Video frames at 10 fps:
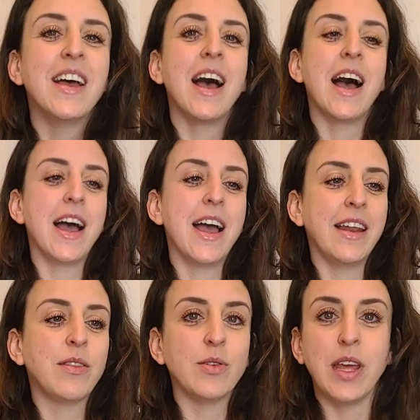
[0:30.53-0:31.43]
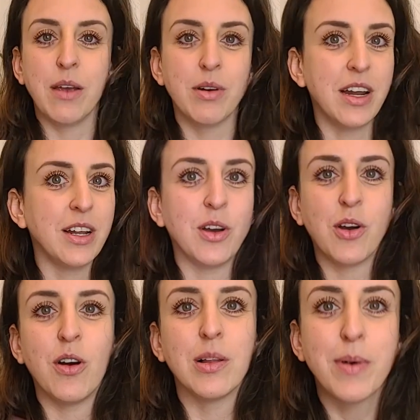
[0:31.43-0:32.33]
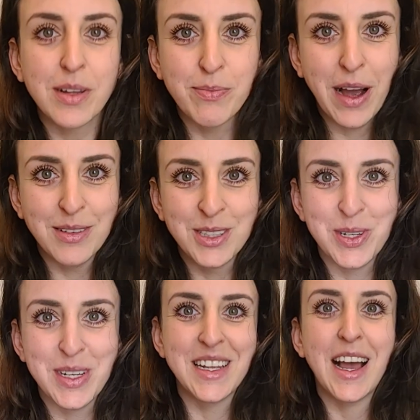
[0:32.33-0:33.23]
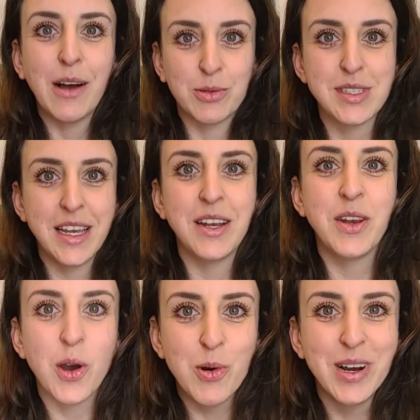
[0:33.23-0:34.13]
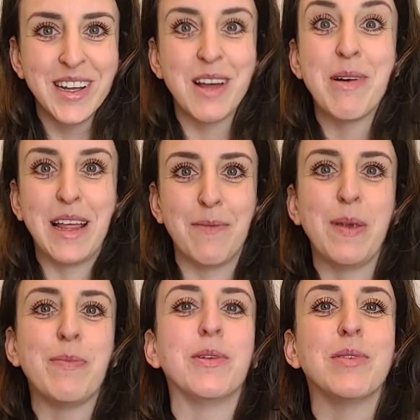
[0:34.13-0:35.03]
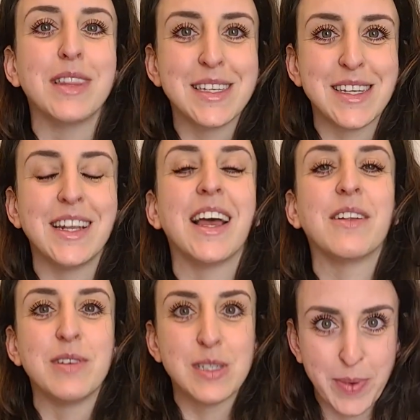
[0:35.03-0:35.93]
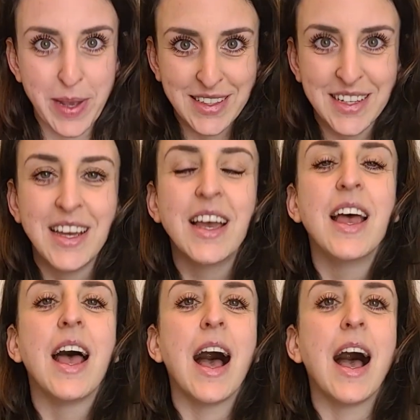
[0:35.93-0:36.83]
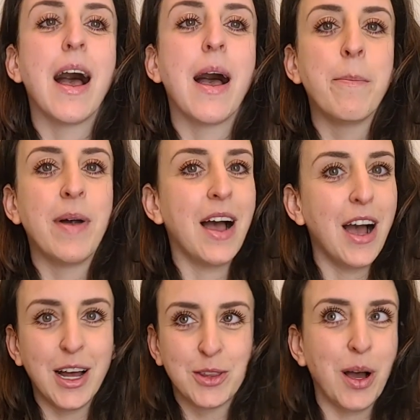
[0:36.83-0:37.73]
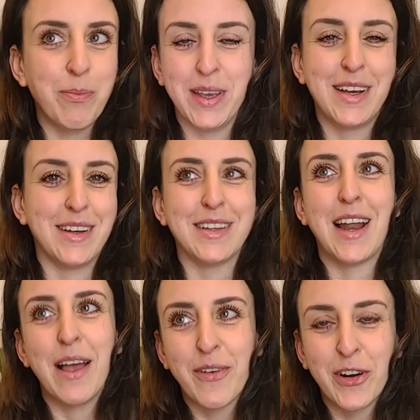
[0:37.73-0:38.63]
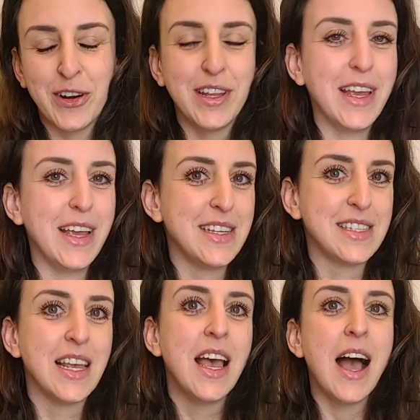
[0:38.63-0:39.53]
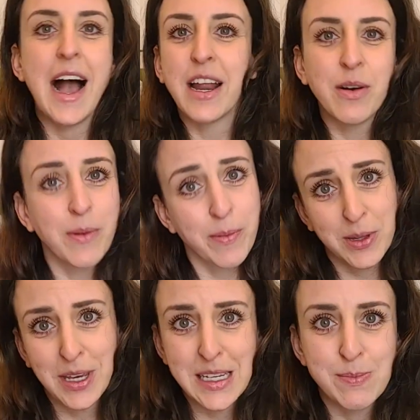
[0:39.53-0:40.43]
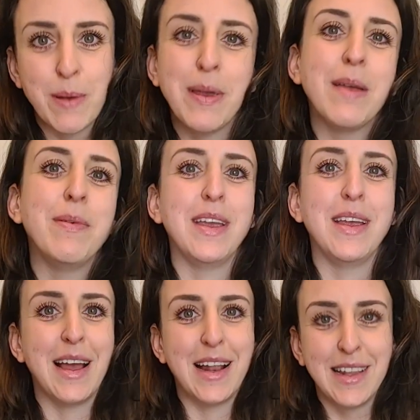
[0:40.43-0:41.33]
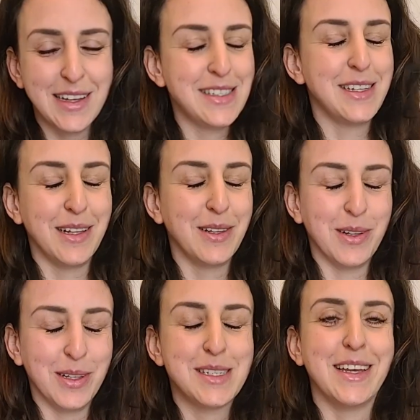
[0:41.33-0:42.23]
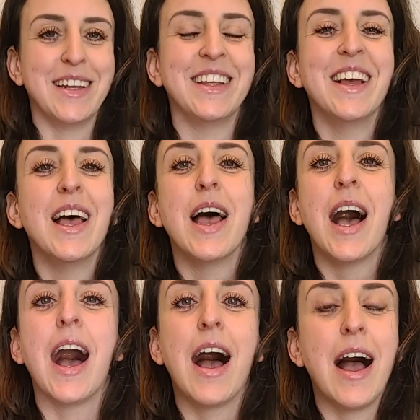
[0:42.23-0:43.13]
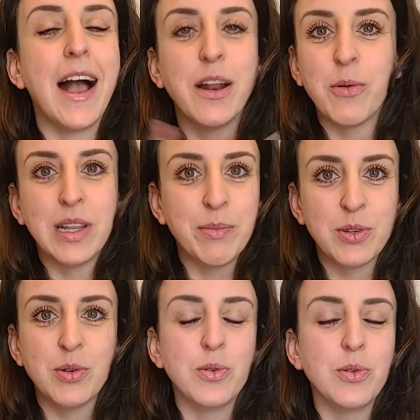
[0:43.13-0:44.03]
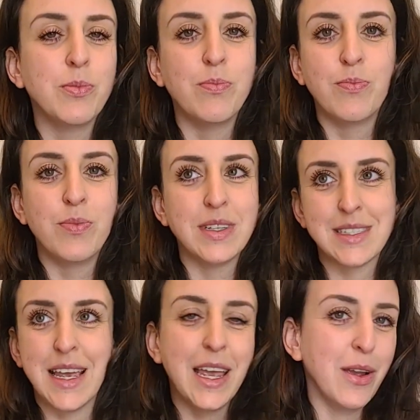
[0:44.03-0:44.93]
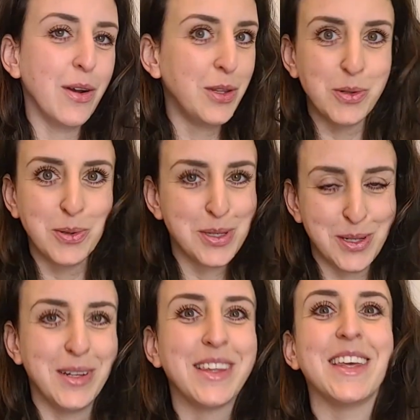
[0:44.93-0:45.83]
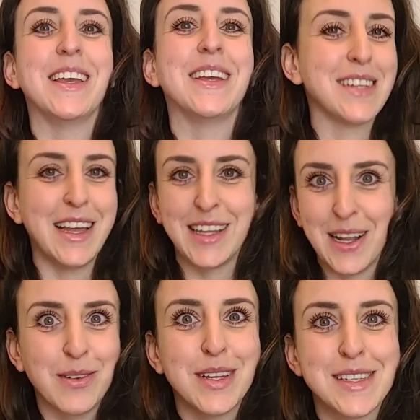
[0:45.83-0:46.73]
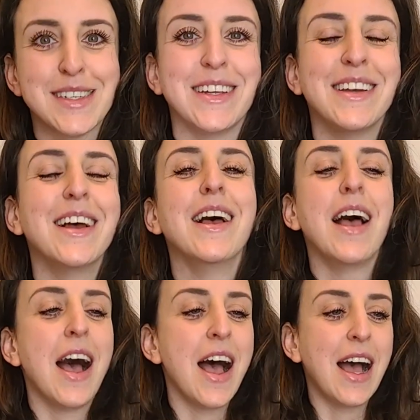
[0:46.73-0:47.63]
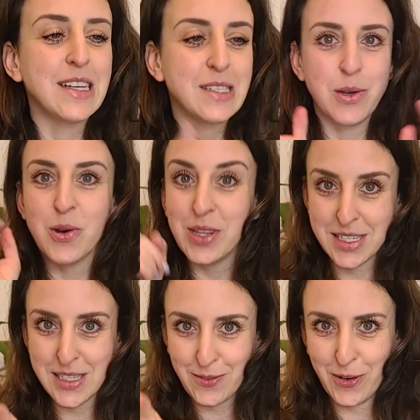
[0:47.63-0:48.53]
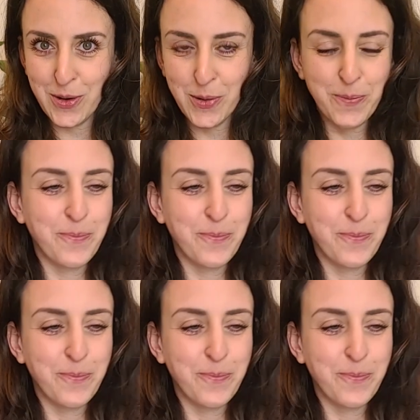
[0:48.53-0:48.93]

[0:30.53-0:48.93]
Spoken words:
And today we're going to talk all about boundaries and how to say no in a way that people will listen and respect. A topic that I've heard is I don't want people to kiss my baby and they still don't listen. I don't want them to say or do certain things and they don't listen. So this is for you.